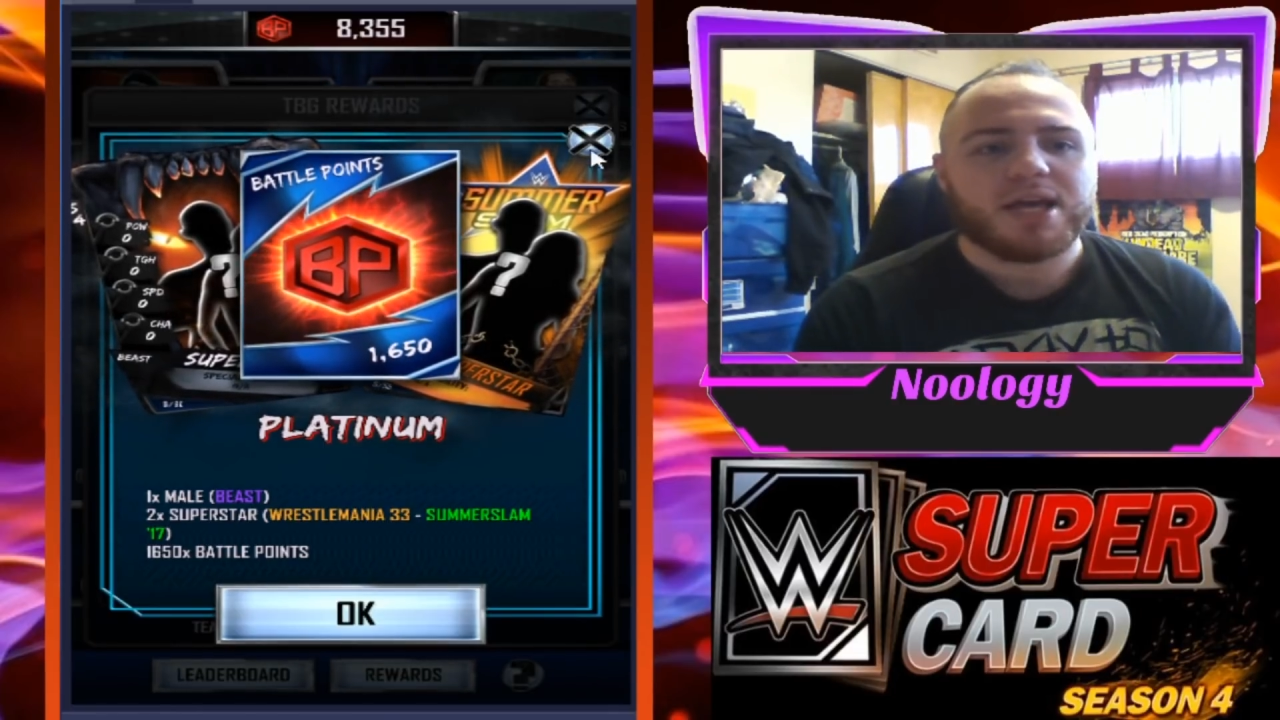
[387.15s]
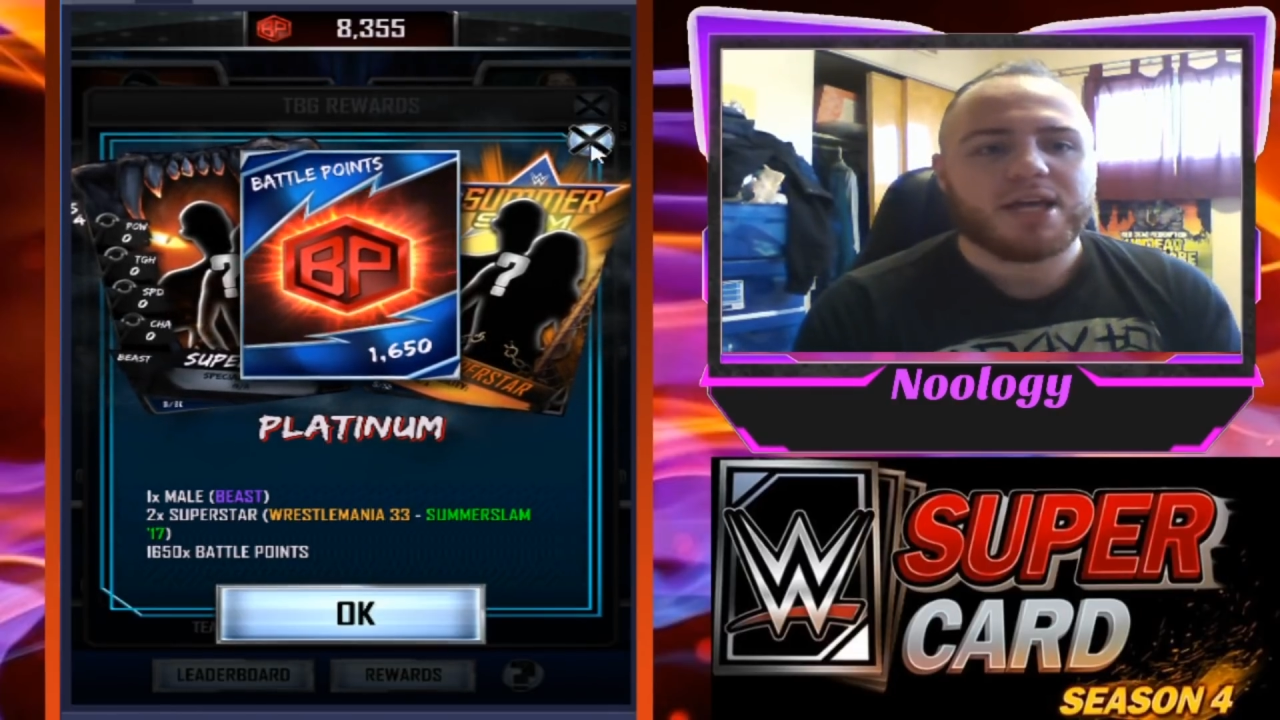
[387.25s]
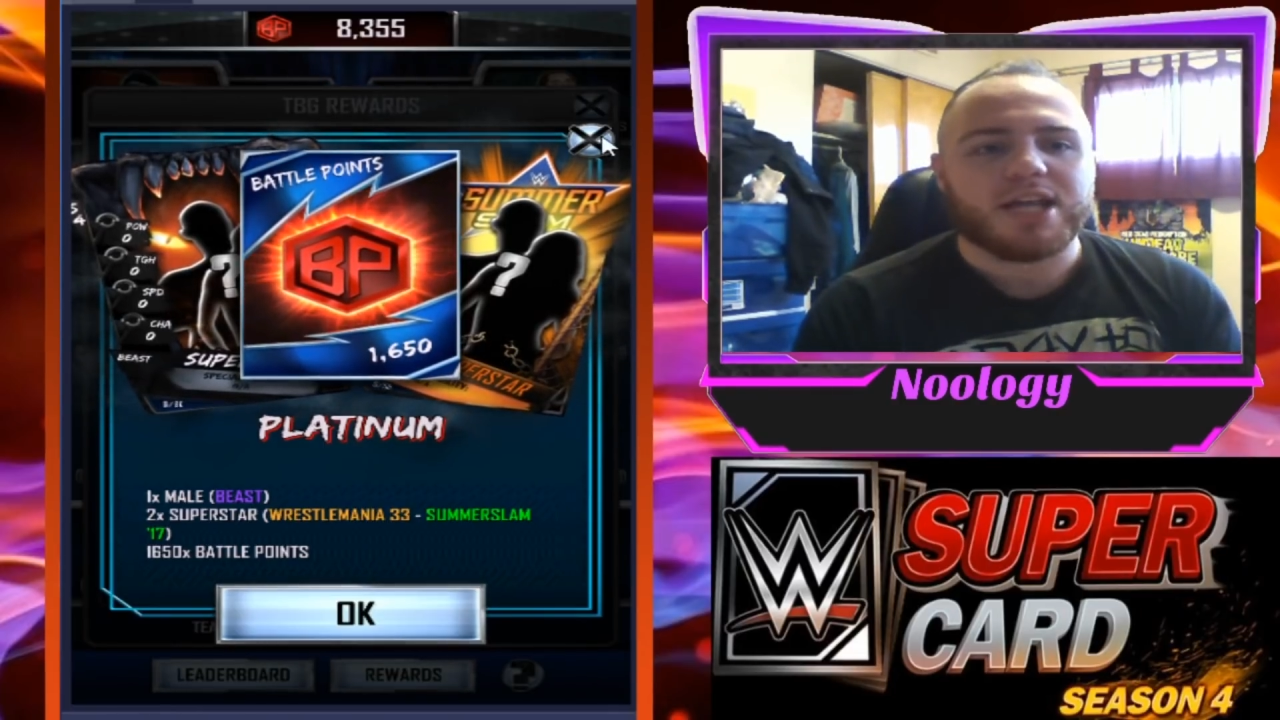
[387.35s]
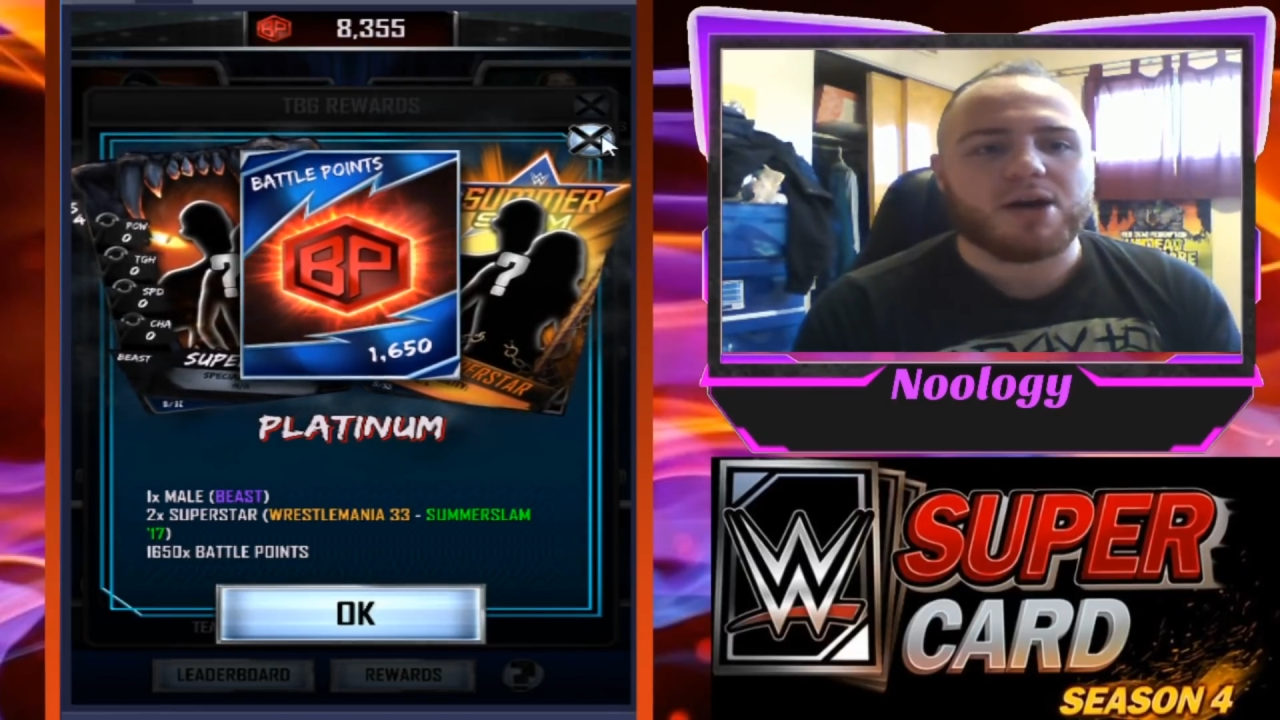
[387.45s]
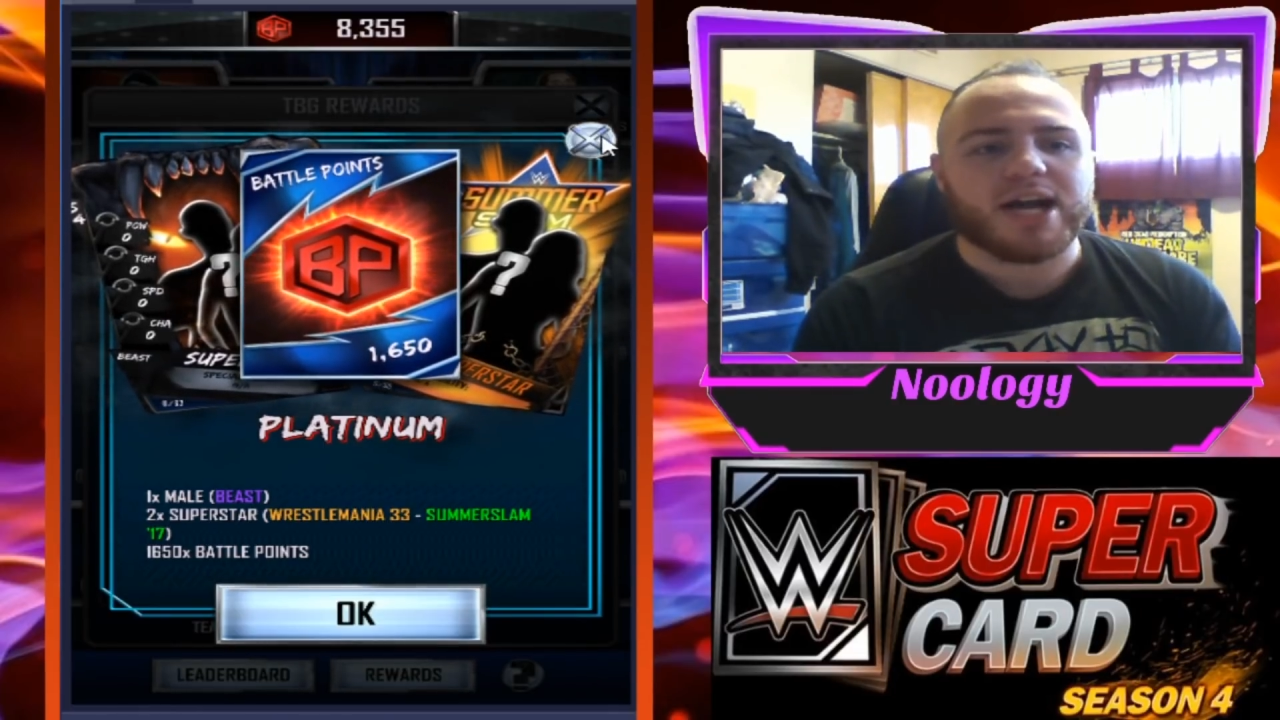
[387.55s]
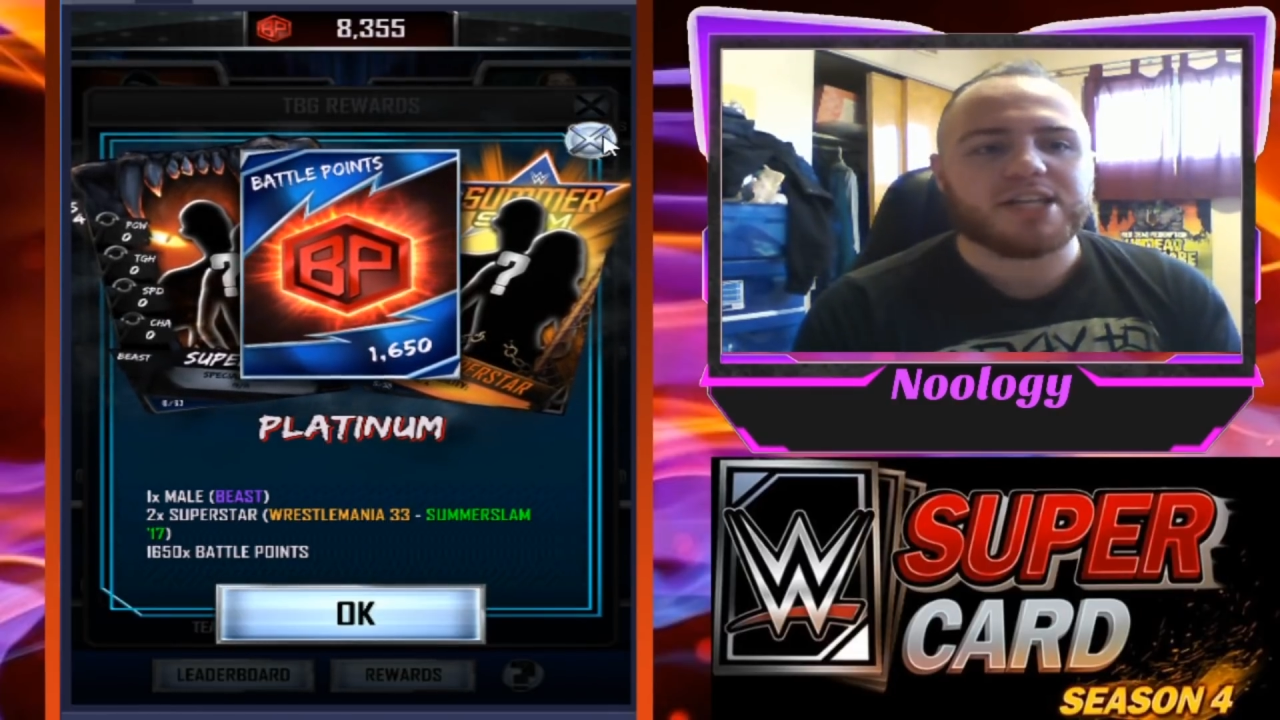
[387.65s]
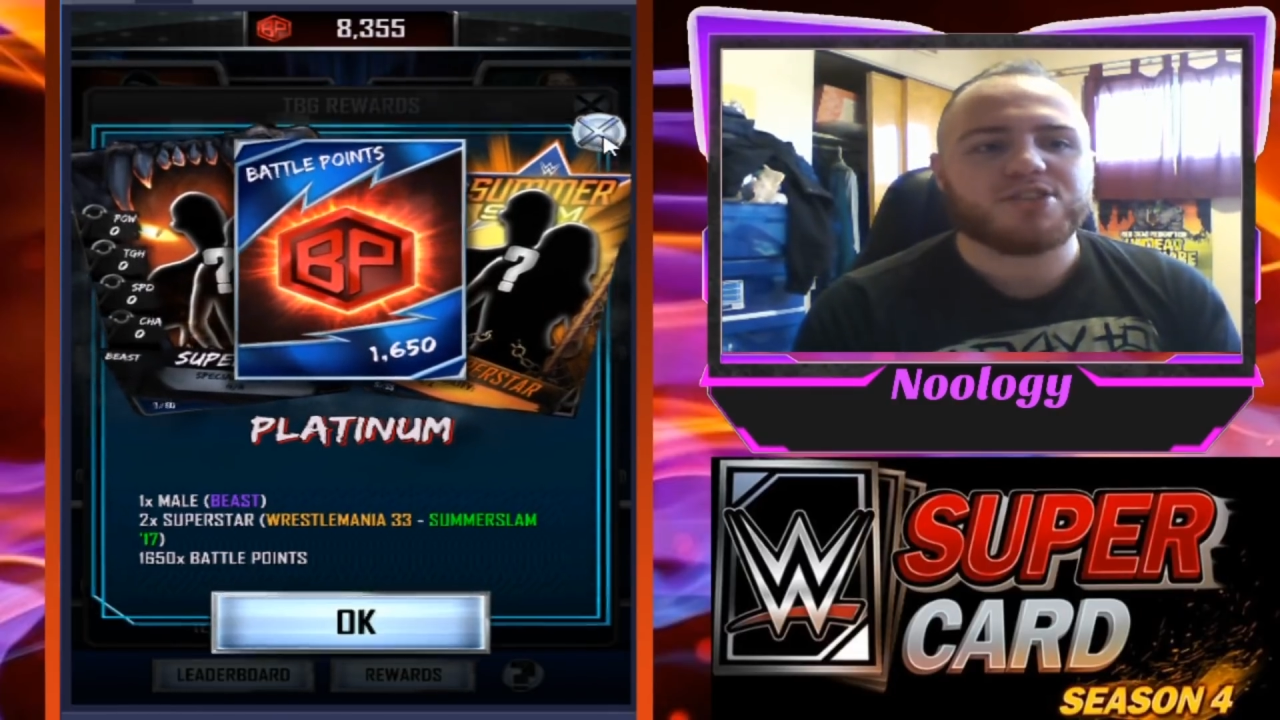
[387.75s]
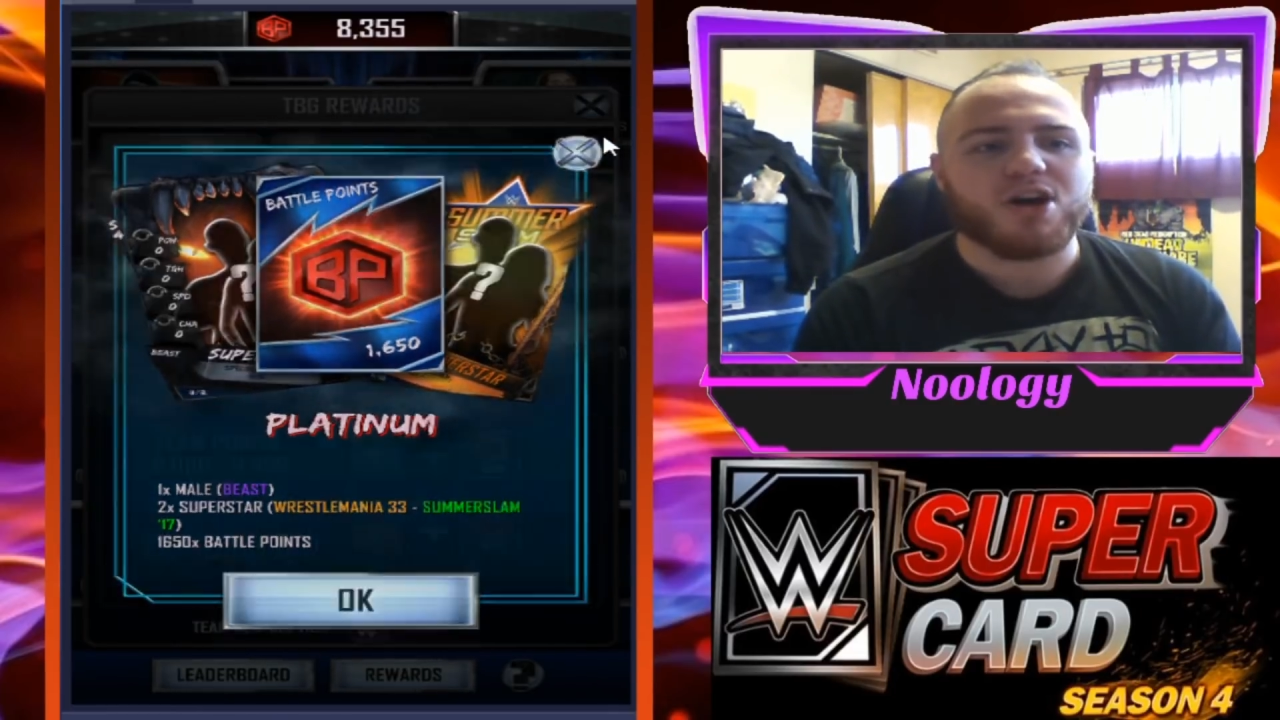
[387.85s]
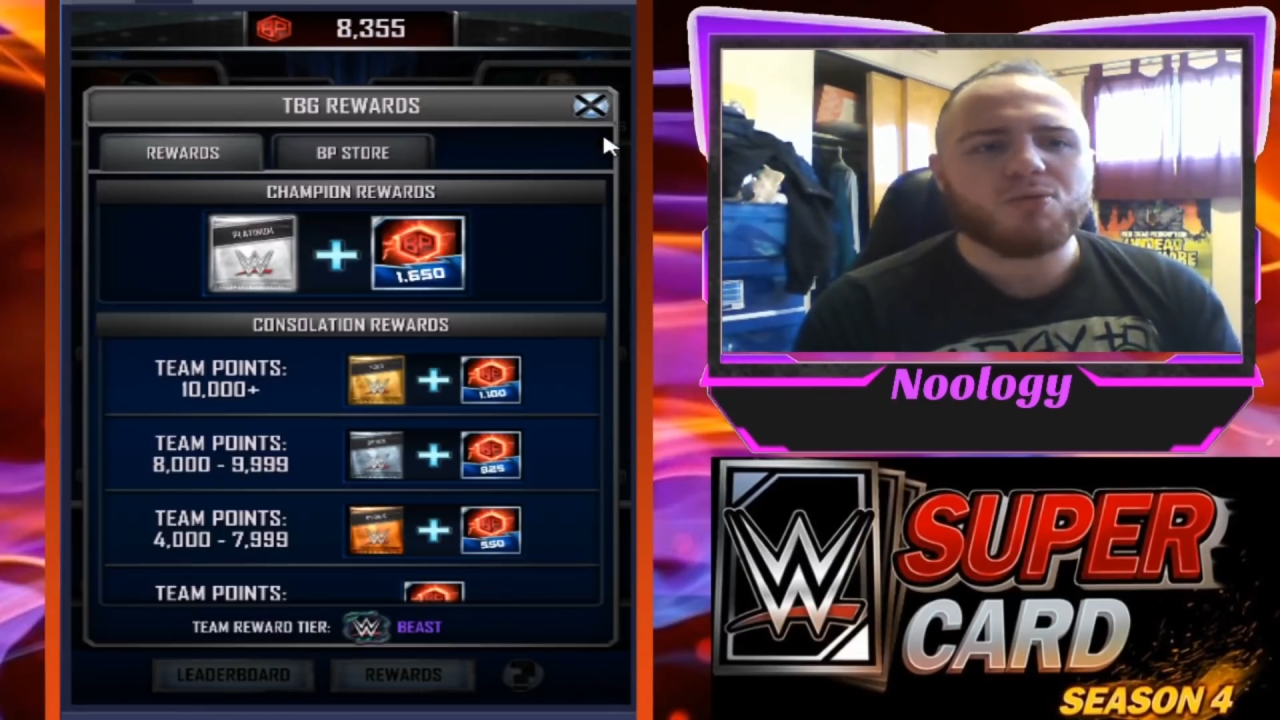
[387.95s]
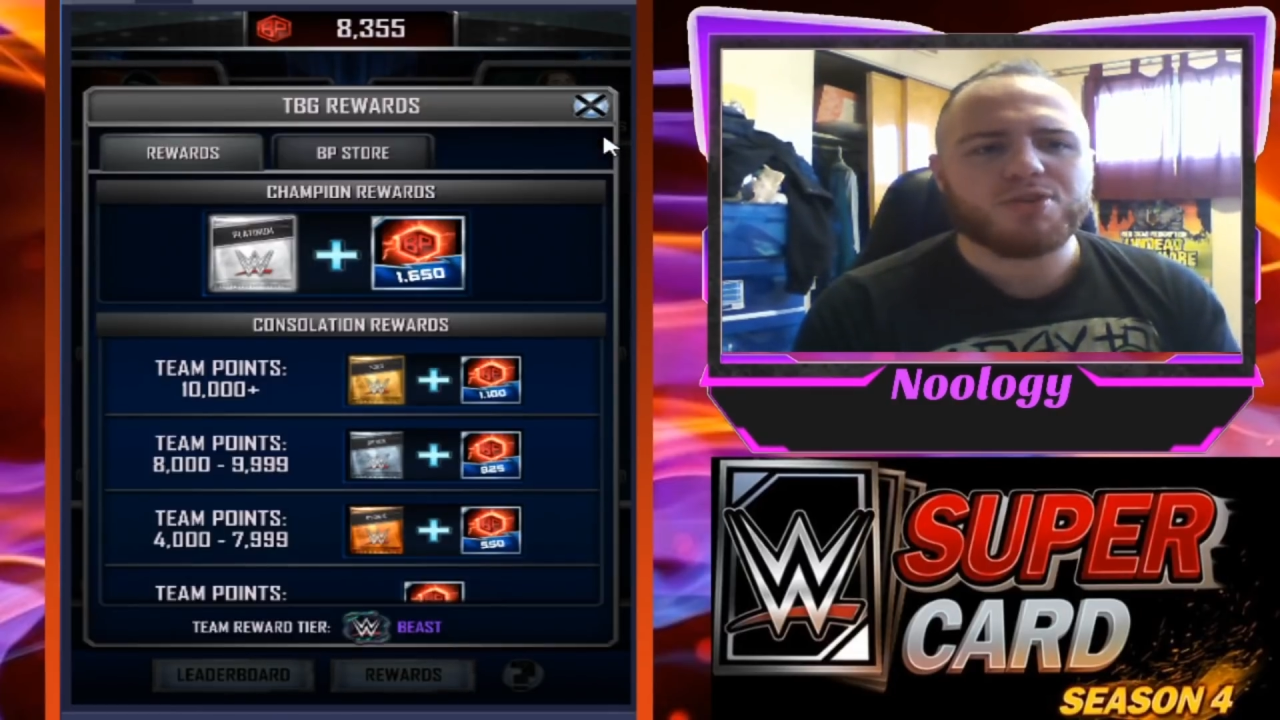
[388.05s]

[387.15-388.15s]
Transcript: Now, I don't